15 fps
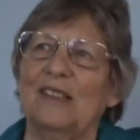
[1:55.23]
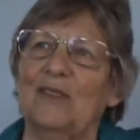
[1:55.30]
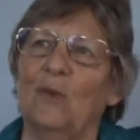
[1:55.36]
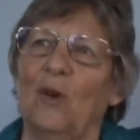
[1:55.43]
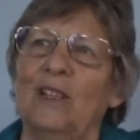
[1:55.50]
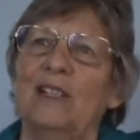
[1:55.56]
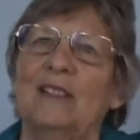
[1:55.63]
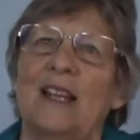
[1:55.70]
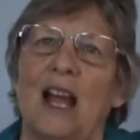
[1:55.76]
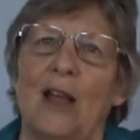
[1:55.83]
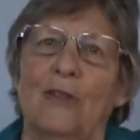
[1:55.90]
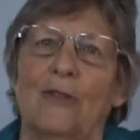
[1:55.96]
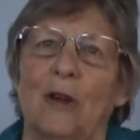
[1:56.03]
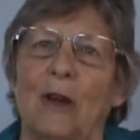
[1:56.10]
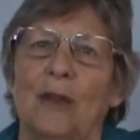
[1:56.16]
what is
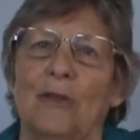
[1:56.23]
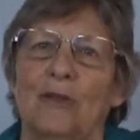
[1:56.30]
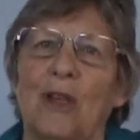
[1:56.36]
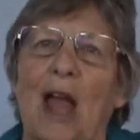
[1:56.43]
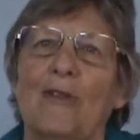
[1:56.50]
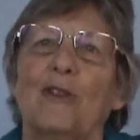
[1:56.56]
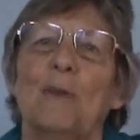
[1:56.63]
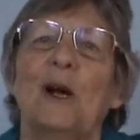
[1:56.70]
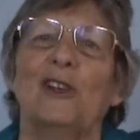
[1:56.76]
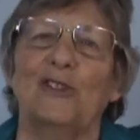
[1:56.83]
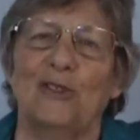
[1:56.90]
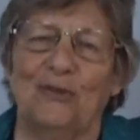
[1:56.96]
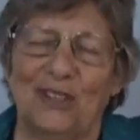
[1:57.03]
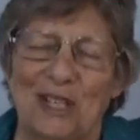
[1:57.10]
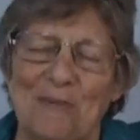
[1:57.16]

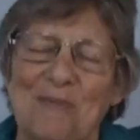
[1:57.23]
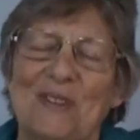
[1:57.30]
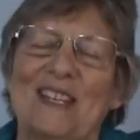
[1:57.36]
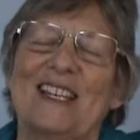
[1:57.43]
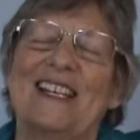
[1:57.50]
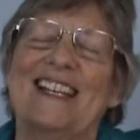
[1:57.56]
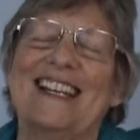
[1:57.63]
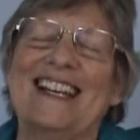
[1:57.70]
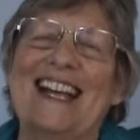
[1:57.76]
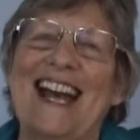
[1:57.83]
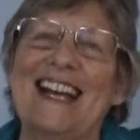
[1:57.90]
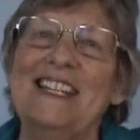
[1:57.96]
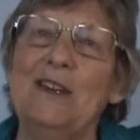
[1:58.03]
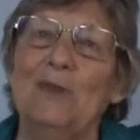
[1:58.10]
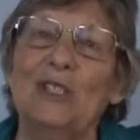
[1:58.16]
anthroposophy?
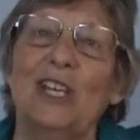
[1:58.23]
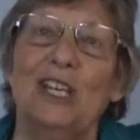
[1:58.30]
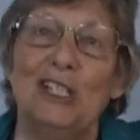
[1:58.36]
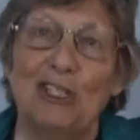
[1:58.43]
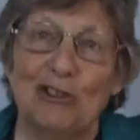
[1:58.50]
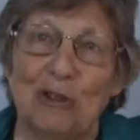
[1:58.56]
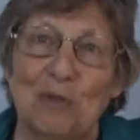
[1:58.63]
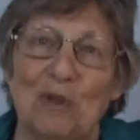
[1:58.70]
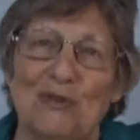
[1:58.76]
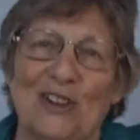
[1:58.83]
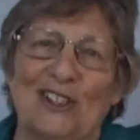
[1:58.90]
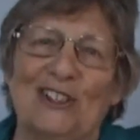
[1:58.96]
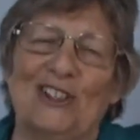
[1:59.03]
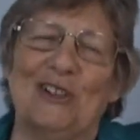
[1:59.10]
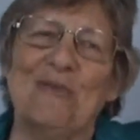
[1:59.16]
And he was a history
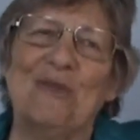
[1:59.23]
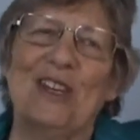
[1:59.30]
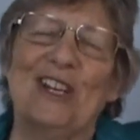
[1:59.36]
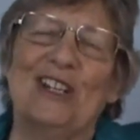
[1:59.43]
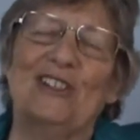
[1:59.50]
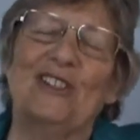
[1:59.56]
professor. Mm-hmm.